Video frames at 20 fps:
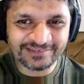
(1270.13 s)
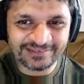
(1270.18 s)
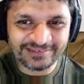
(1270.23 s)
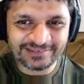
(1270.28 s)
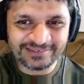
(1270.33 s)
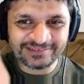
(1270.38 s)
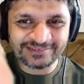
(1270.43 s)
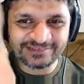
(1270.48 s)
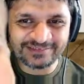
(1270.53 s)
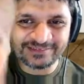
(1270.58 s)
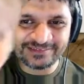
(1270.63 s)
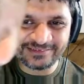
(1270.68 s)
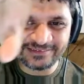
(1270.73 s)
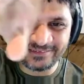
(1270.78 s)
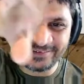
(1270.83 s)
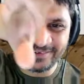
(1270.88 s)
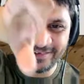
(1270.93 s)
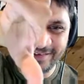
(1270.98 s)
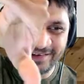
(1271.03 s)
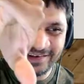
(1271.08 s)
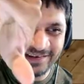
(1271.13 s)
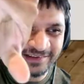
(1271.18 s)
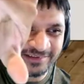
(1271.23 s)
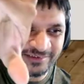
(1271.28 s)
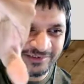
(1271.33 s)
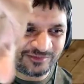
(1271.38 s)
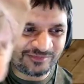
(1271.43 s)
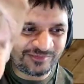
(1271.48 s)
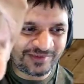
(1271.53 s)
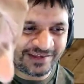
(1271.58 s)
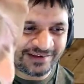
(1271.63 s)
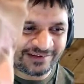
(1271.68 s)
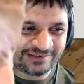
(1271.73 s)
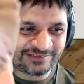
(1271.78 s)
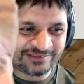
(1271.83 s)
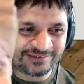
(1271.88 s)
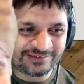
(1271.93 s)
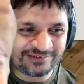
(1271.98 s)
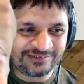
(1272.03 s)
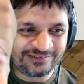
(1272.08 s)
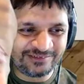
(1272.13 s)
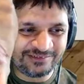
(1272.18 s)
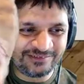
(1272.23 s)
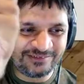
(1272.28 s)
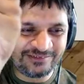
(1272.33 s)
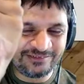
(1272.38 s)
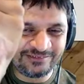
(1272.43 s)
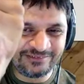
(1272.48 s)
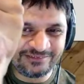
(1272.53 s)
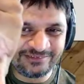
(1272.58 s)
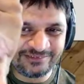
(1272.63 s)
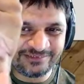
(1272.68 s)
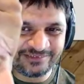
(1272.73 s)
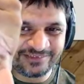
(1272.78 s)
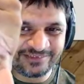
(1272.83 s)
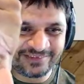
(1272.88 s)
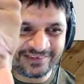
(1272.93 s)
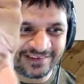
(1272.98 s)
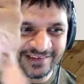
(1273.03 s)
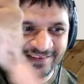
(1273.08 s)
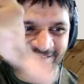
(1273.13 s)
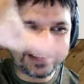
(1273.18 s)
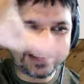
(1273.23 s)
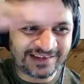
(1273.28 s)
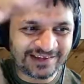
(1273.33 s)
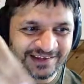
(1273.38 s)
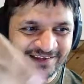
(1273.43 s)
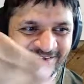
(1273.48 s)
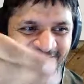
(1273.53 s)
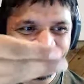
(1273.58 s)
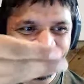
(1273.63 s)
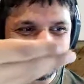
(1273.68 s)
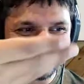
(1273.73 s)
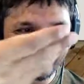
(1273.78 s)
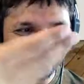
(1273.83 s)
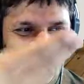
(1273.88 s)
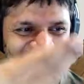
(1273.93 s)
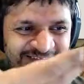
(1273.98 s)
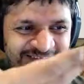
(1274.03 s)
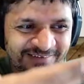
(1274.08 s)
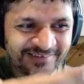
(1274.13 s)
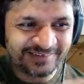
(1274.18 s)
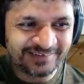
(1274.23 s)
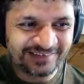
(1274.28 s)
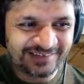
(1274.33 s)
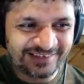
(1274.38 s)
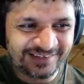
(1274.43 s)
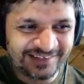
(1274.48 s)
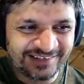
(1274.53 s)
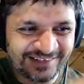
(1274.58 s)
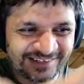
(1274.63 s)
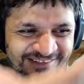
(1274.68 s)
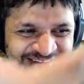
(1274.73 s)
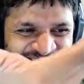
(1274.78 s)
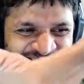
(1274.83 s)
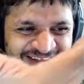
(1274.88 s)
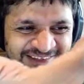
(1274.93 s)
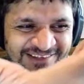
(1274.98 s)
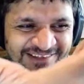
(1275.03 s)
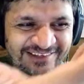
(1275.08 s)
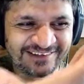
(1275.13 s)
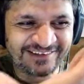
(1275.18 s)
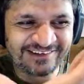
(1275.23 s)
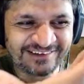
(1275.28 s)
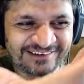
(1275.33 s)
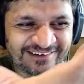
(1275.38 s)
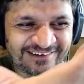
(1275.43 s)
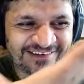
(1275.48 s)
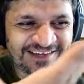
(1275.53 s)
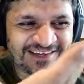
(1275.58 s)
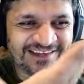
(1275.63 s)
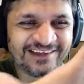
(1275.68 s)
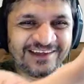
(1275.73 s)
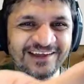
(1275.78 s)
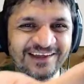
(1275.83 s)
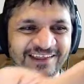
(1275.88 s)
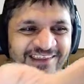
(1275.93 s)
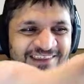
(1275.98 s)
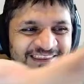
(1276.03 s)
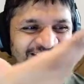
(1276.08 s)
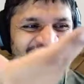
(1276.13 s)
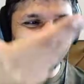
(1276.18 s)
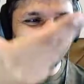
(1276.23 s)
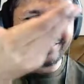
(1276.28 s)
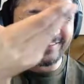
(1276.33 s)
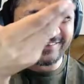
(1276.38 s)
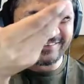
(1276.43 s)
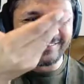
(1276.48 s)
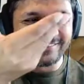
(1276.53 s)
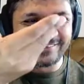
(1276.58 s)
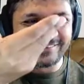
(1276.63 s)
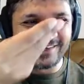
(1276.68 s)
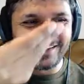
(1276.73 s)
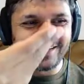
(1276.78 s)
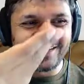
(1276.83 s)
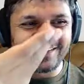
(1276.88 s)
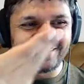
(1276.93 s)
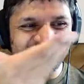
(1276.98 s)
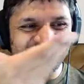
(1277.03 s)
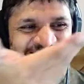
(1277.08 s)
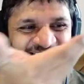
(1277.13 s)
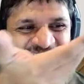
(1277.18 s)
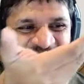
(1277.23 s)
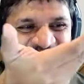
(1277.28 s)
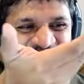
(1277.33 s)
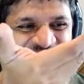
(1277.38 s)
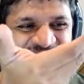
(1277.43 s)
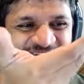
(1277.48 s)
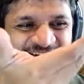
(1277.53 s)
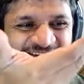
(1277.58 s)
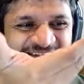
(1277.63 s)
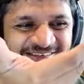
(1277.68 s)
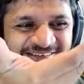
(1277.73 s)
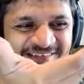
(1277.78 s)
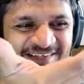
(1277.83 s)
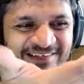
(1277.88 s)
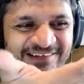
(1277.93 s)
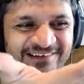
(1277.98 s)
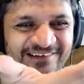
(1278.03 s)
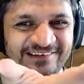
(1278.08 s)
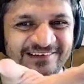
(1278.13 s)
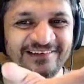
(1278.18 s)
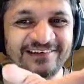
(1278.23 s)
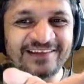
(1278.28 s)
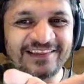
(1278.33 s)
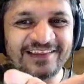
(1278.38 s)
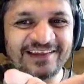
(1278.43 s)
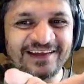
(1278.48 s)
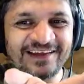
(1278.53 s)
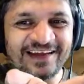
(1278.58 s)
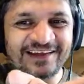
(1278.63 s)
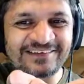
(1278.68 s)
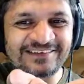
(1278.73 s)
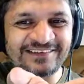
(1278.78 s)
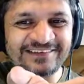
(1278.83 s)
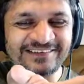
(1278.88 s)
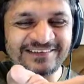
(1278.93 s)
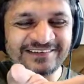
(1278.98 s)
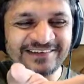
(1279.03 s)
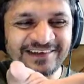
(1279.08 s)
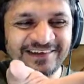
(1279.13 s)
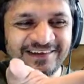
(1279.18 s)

It's not clear to me how to do that. Okay, this looks like it. So I've got my z along the axis